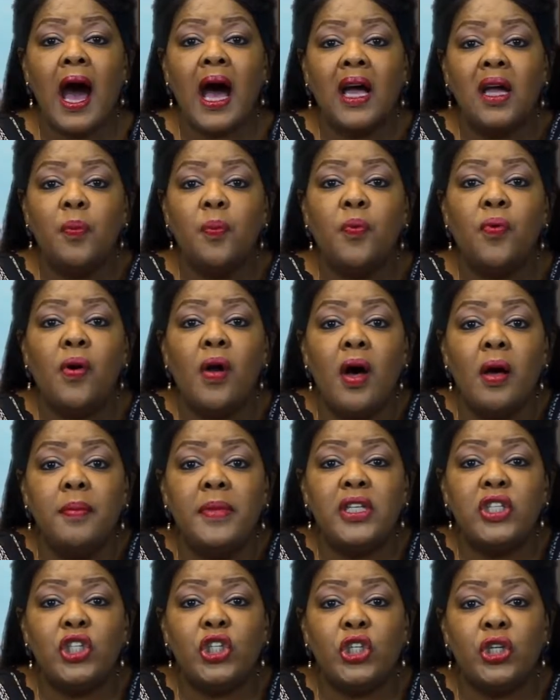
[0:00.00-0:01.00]
I
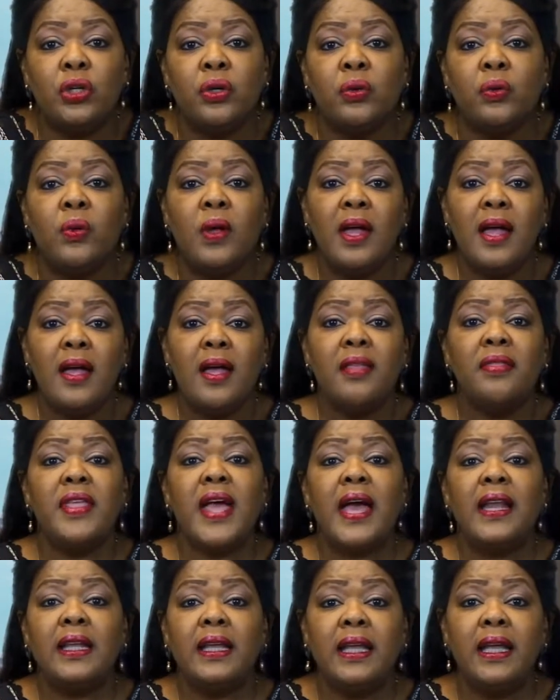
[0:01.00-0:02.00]
promise you
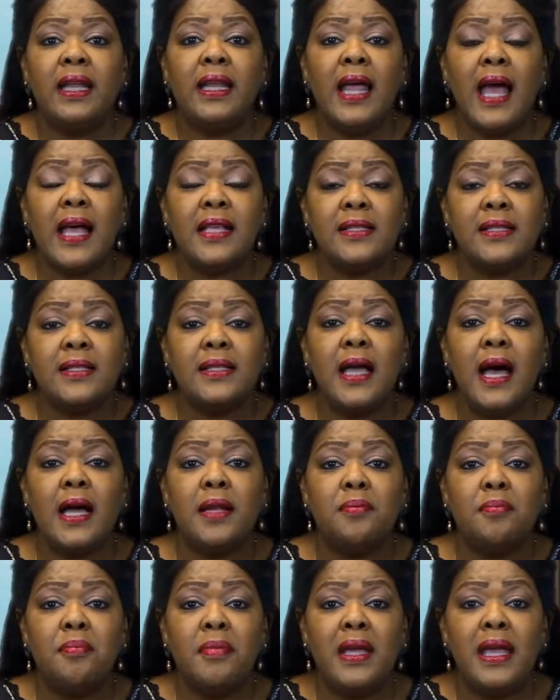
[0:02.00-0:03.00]
that it has
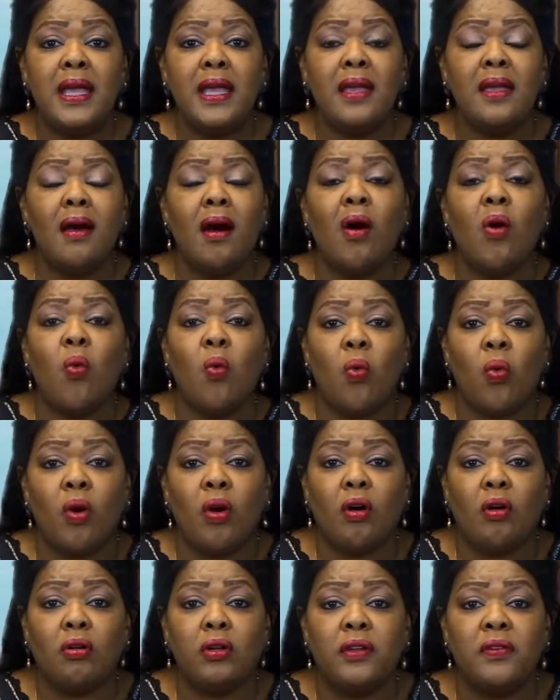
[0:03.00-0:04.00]
done me a
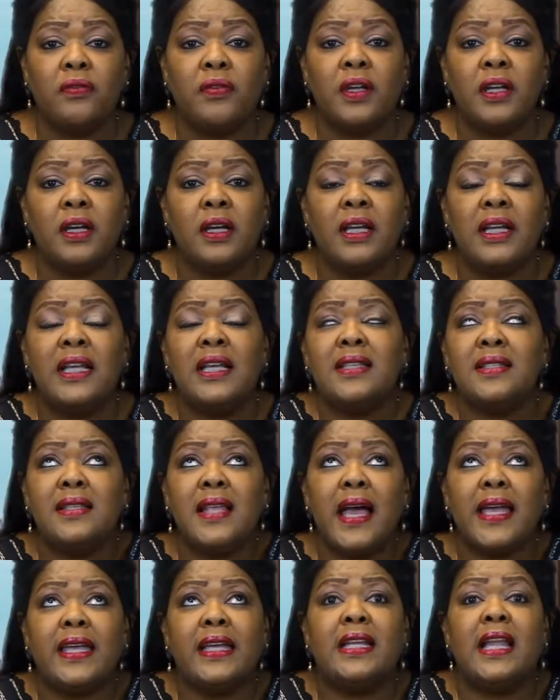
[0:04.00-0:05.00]
world of good.
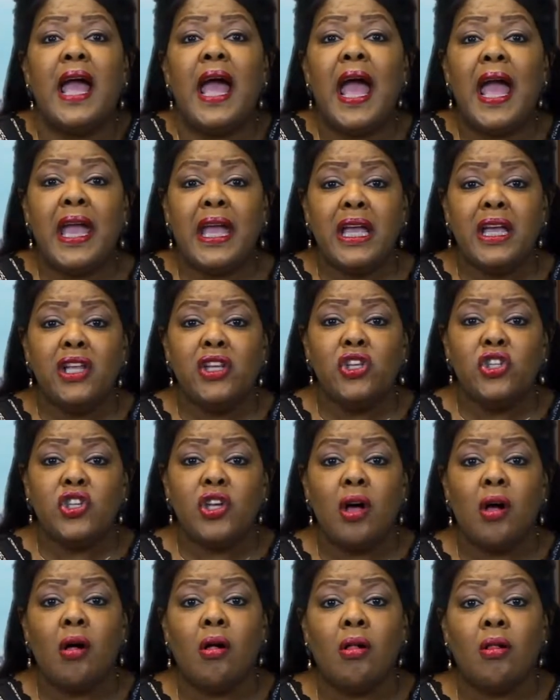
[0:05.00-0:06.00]
It's like an
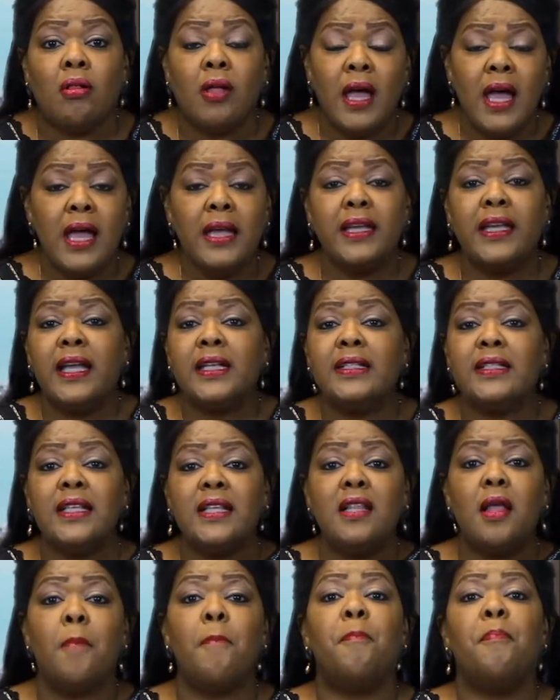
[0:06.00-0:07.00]
angel
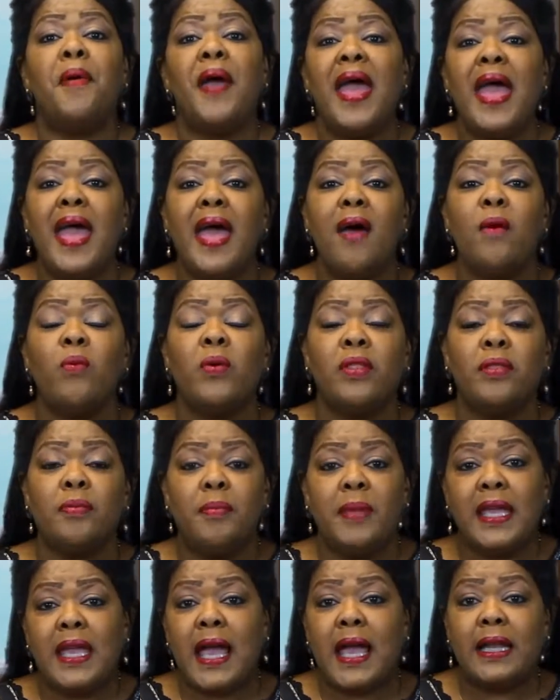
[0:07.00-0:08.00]
gets in the bed
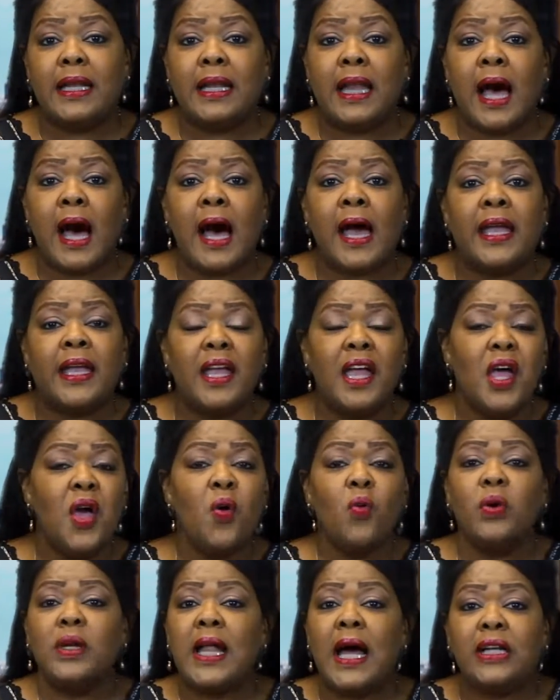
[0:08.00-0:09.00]
with me at night
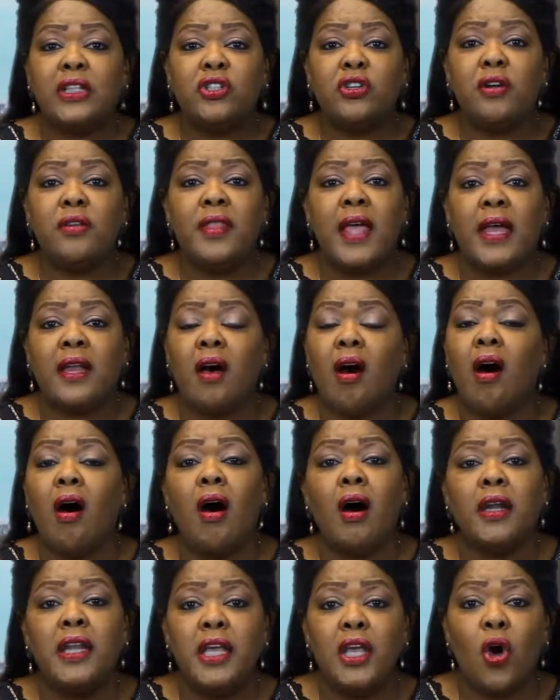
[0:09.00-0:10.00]
when I turn that
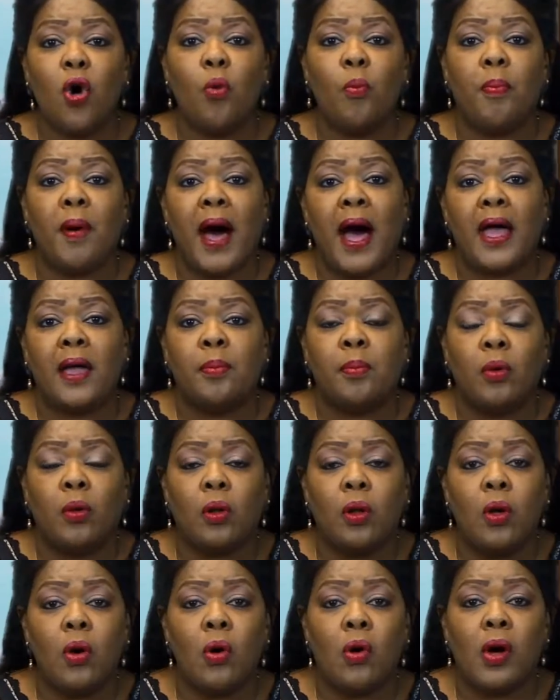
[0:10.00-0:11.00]
audio
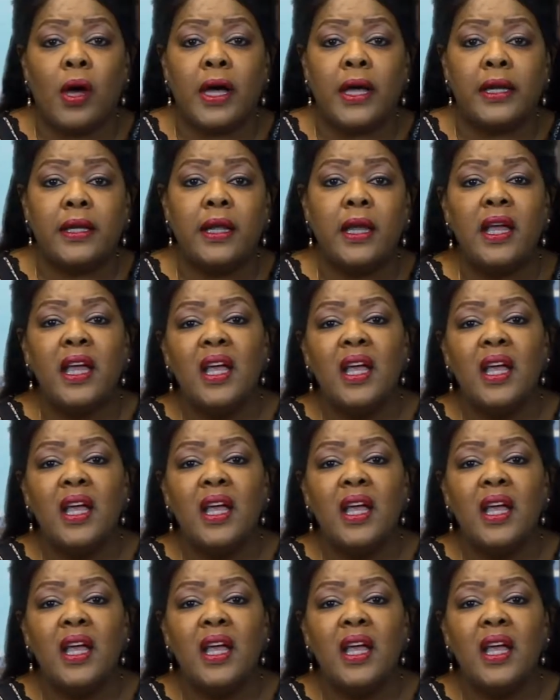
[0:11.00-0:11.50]
Bible on.